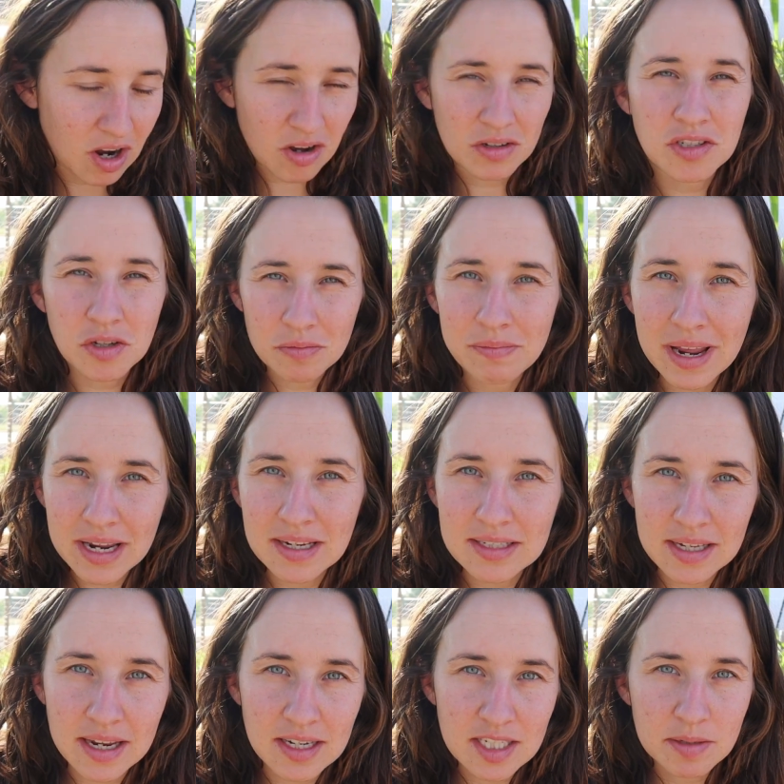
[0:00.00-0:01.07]
also
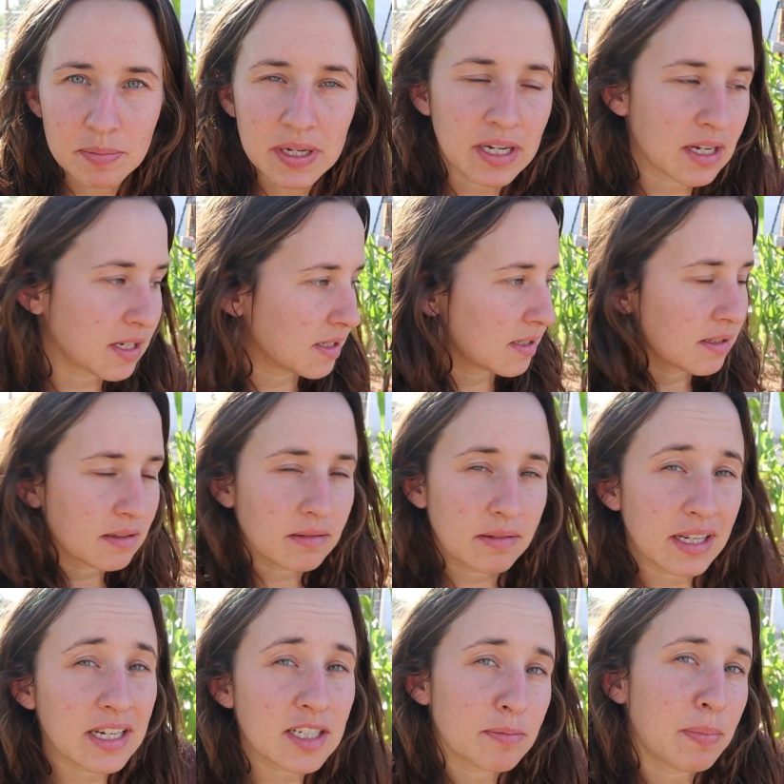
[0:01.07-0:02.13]
makes sense because
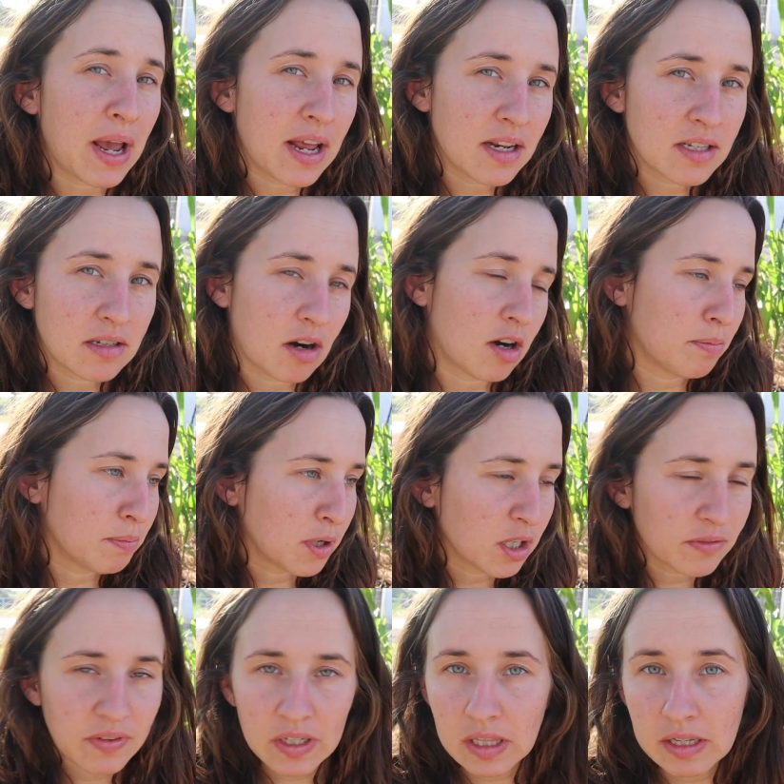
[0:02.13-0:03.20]
these beds are
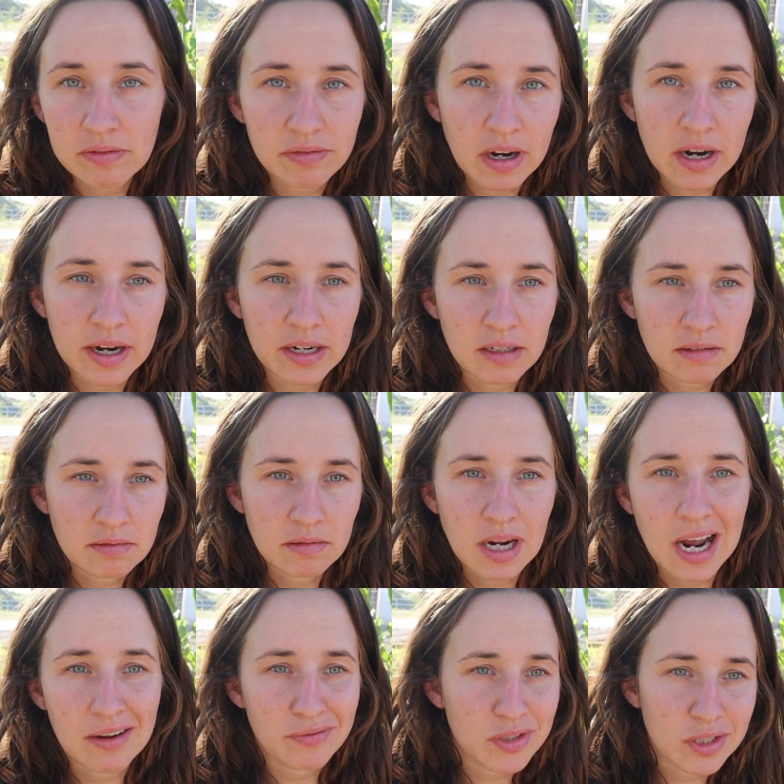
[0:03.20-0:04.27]
perfectly fine
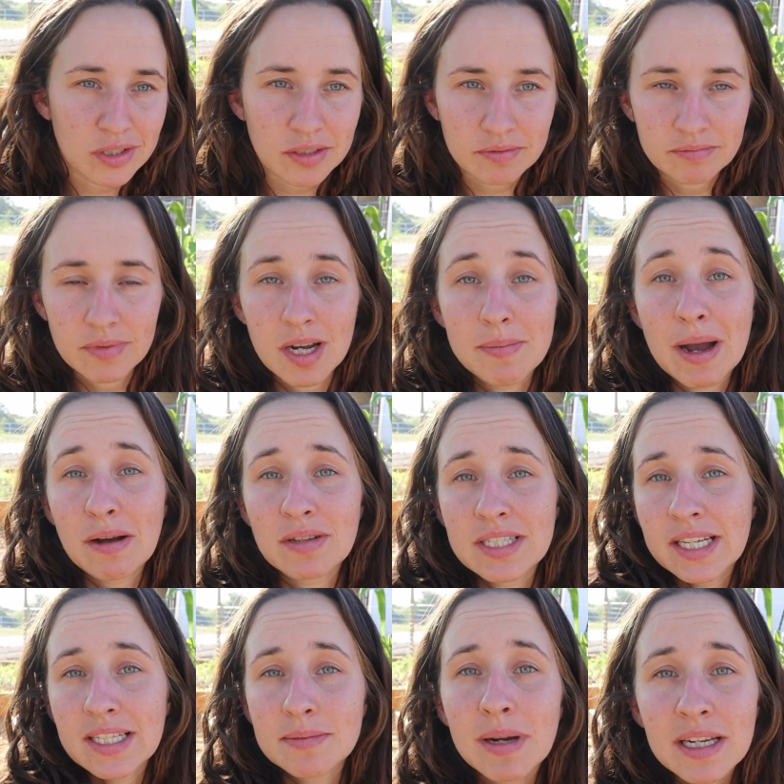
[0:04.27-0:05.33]
after about
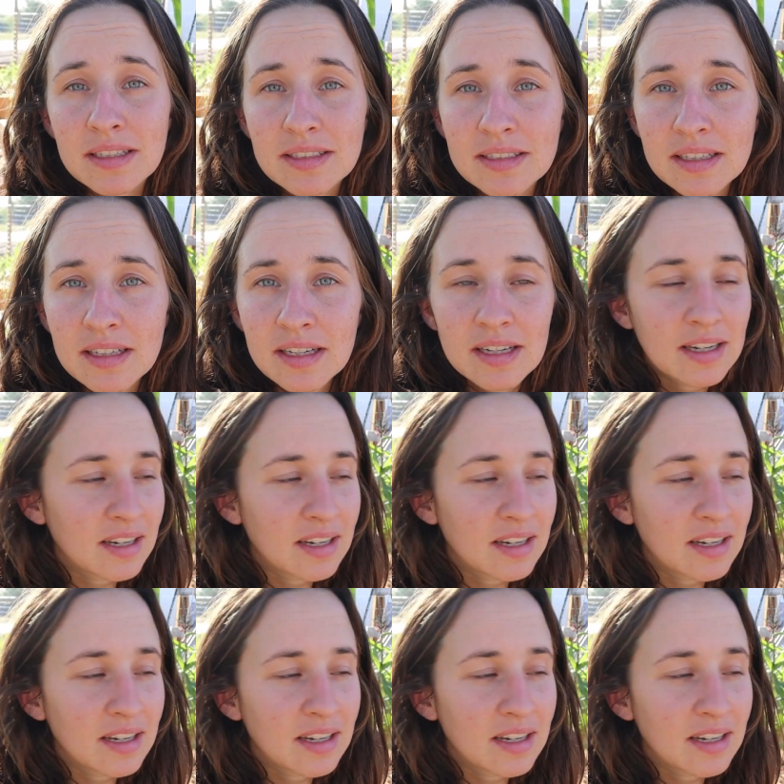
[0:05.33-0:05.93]
6 months.